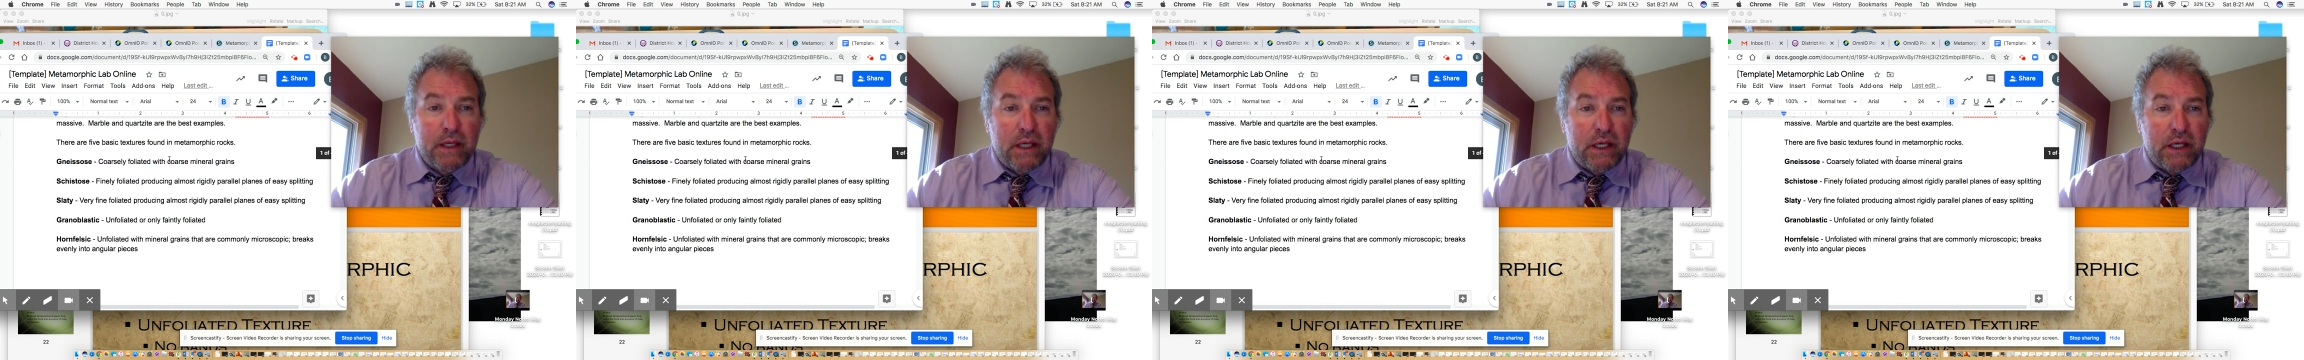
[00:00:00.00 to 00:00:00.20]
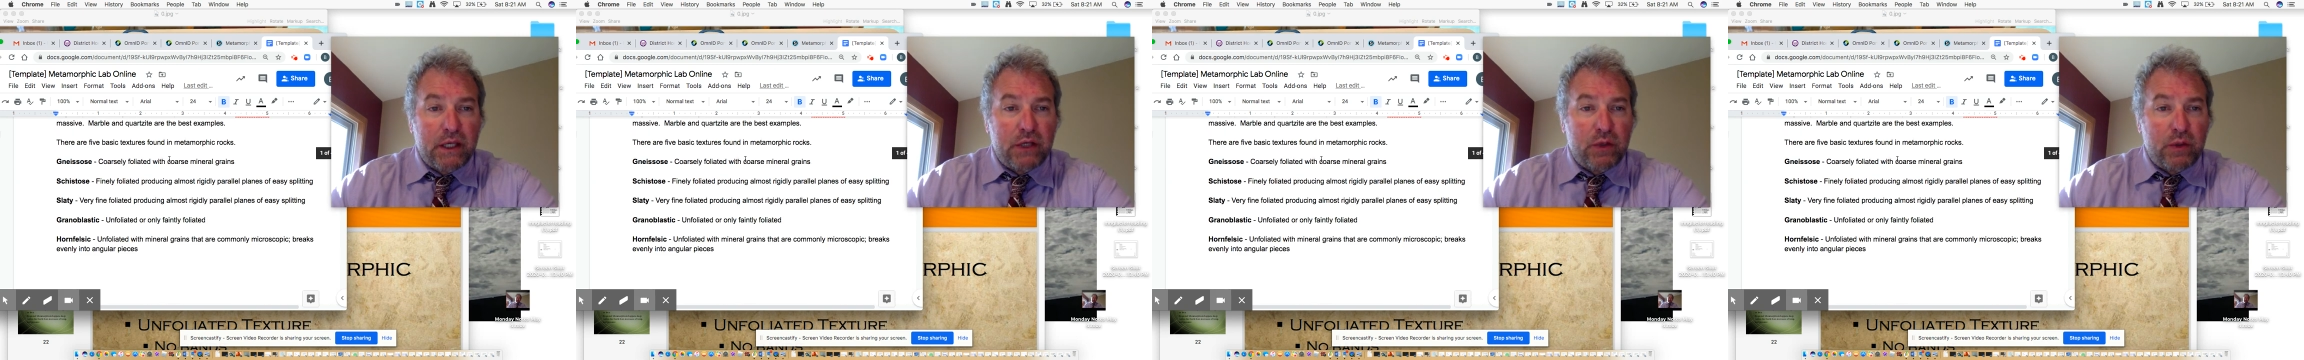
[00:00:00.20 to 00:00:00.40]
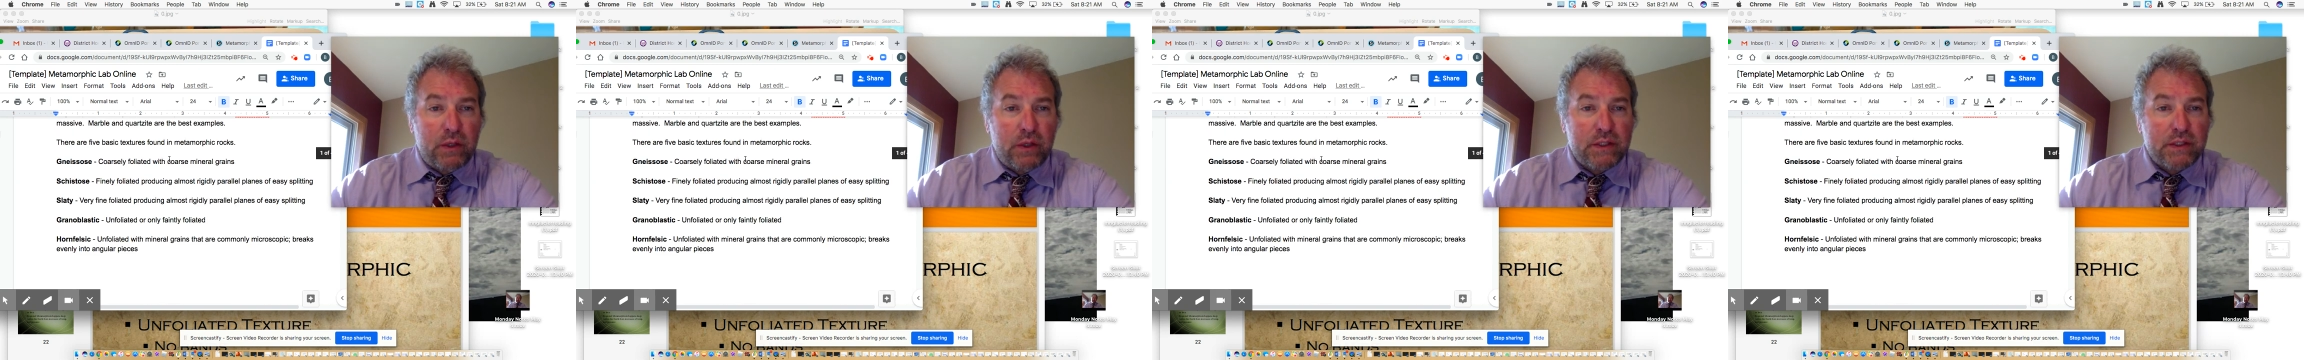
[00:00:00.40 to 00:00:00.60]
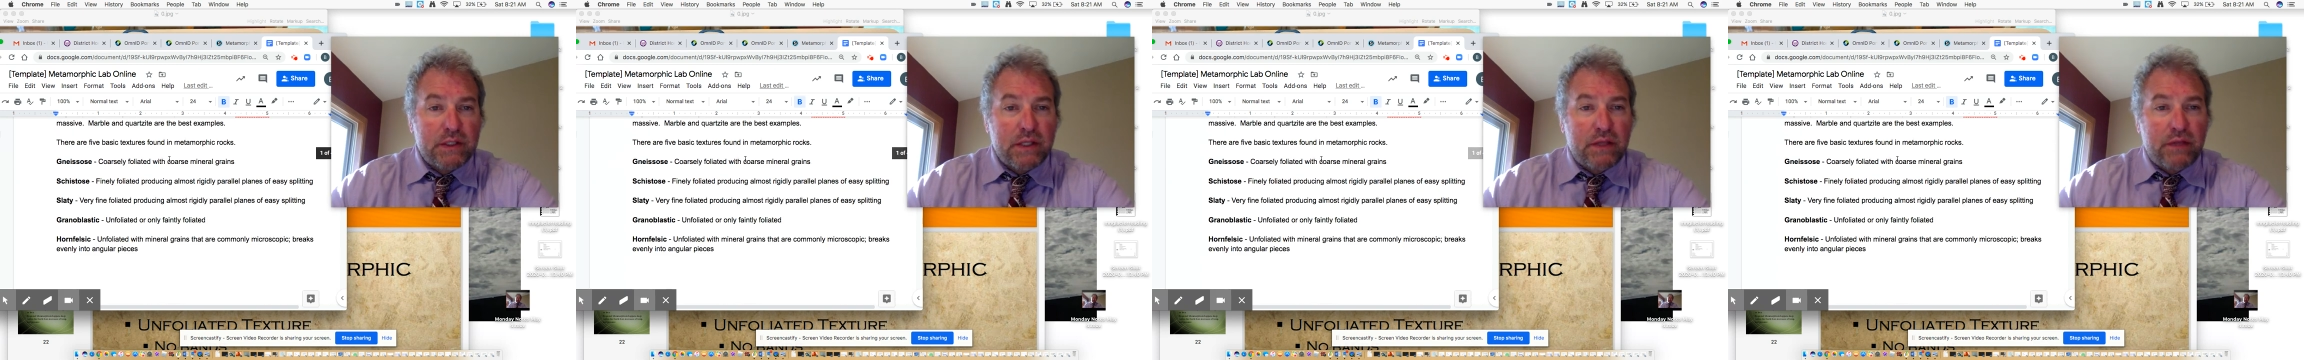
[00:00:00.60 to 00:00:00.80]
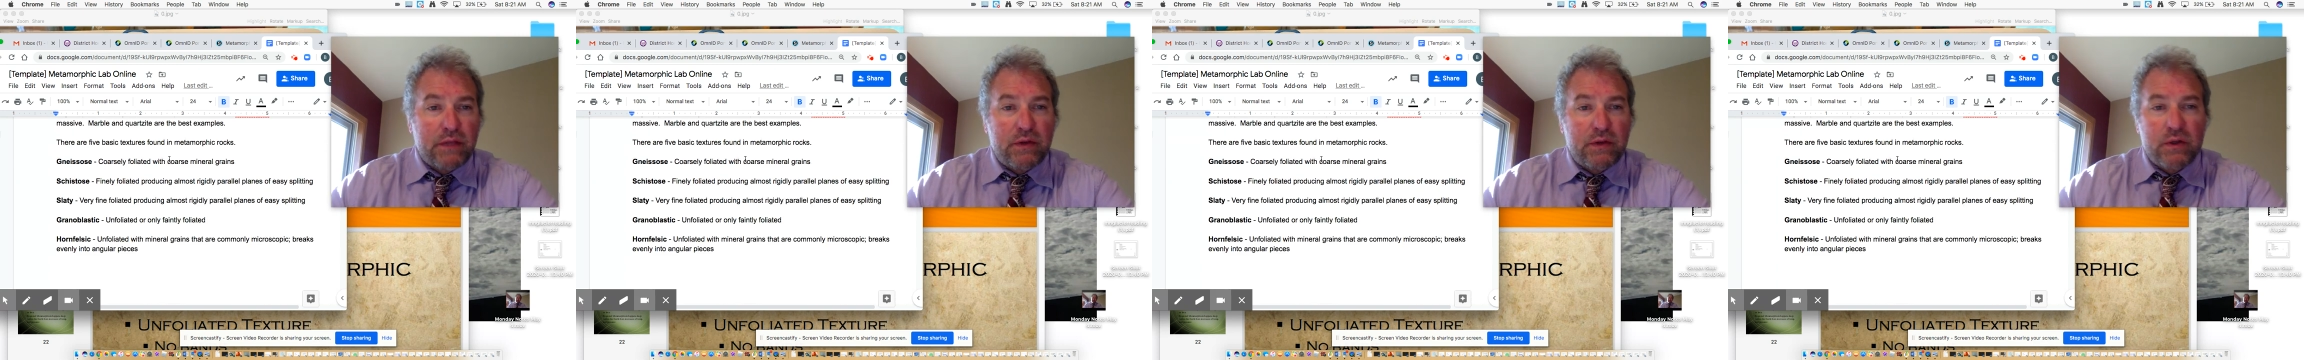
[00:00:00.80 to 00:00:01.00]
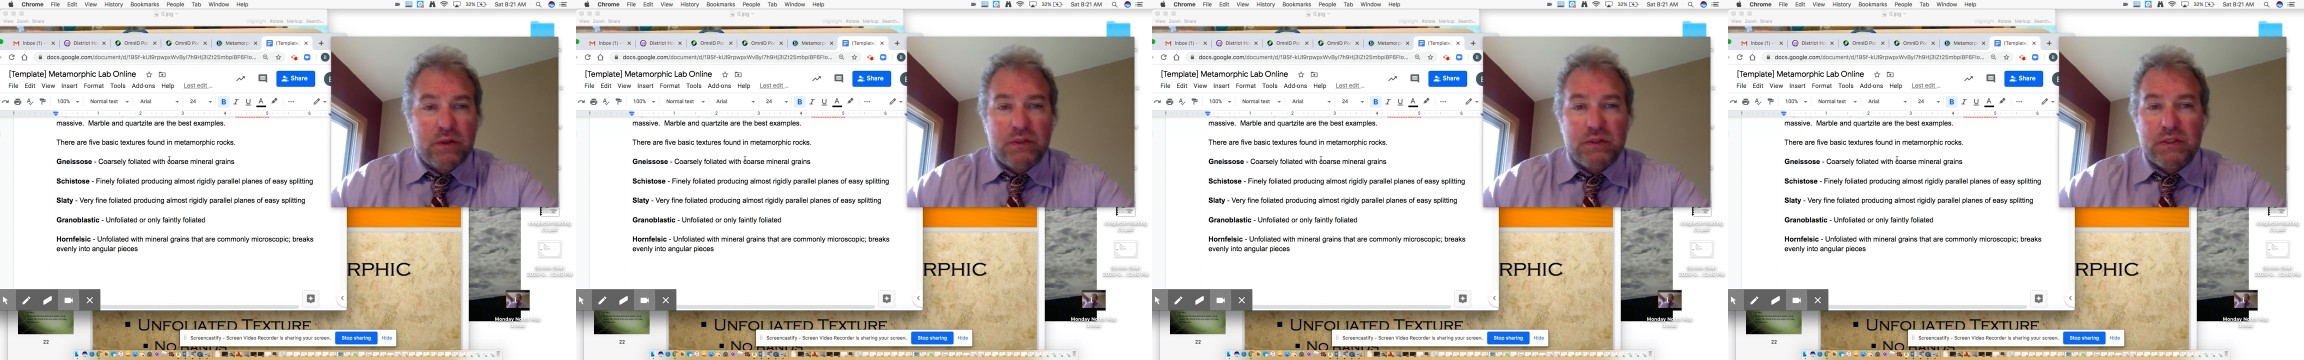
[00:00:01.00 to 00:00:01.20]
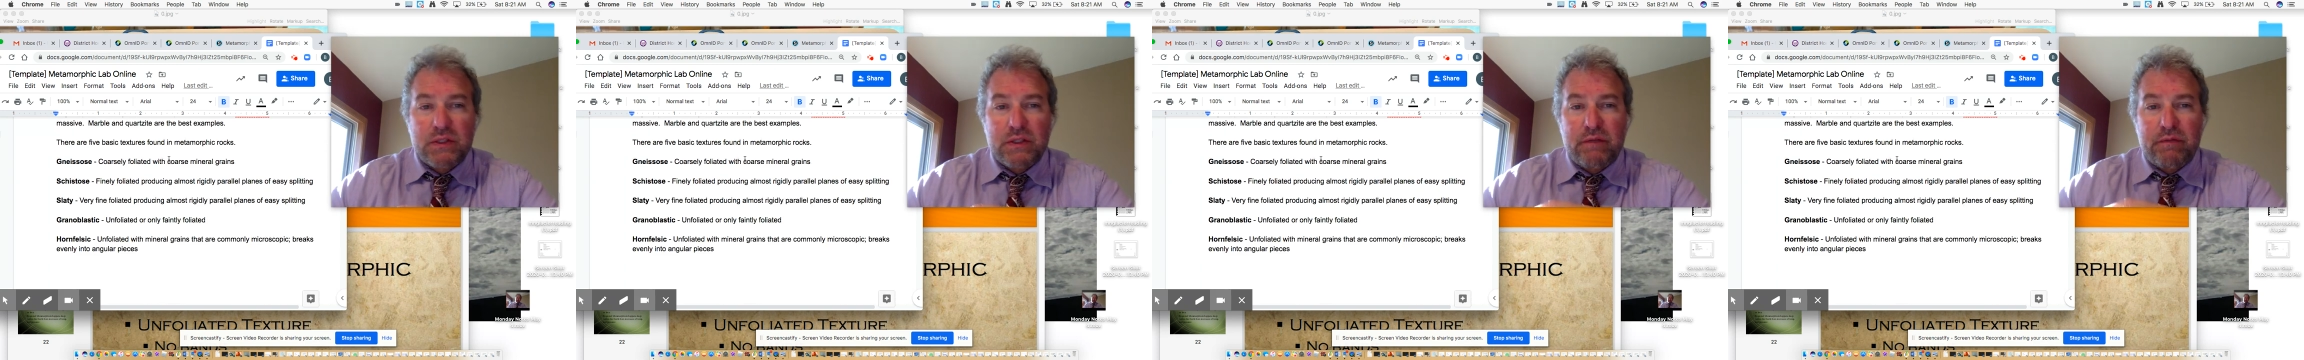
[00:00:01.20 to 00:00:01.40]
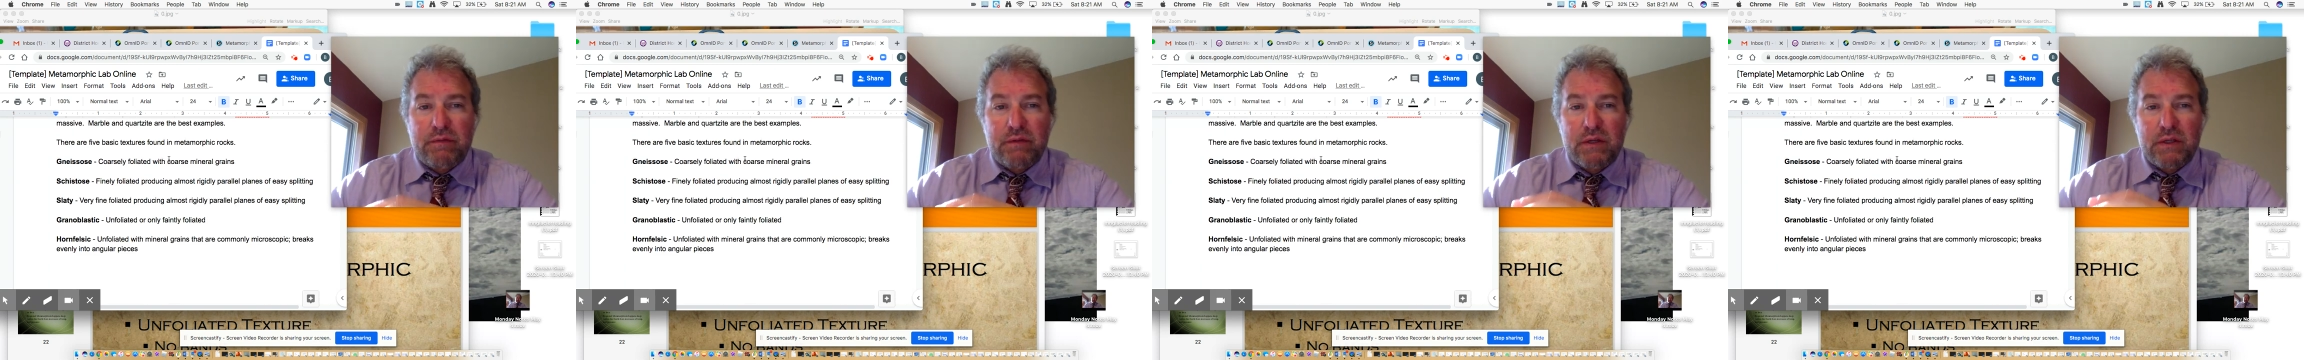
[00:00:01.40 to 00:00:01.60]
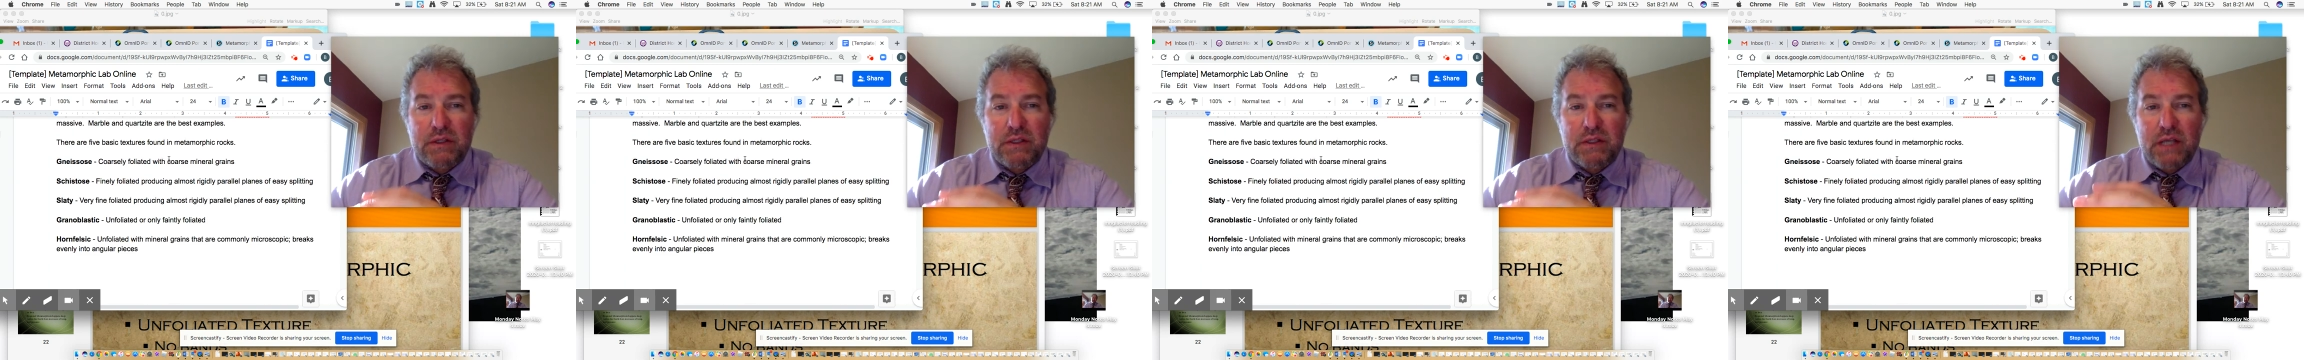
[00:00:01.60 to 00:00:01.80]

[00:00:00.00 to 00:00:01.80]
And notice that there is different